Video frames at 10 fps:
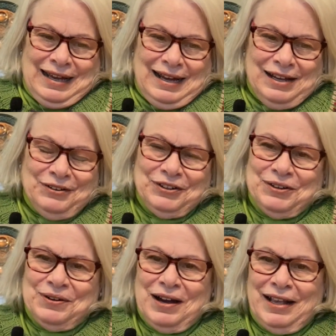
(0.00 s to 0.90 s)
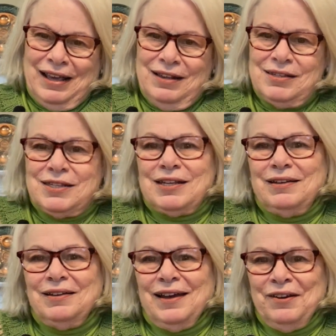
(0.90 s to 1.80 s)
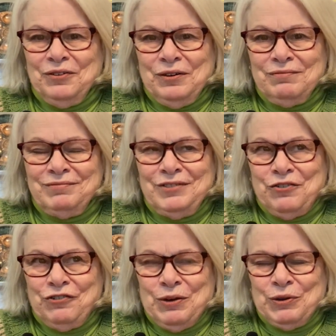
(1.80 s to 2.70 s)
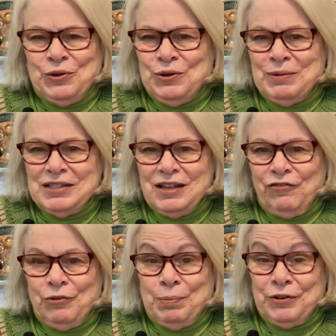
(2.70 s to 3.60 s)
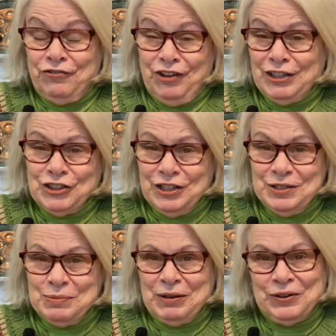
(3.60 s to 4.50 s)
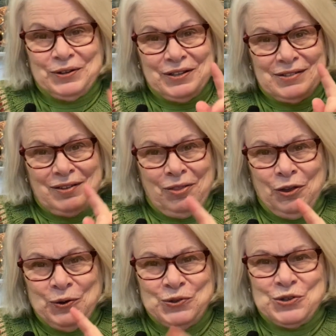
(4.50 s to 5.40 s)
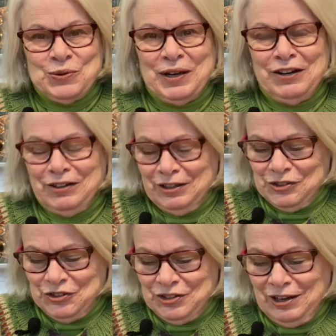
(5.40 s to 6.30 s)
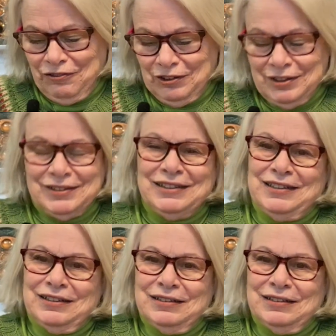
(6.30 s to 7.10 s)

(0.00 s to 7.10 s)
I don't know, I guess, I don't know if I would call myself a perfectionist, because those two areas are definitely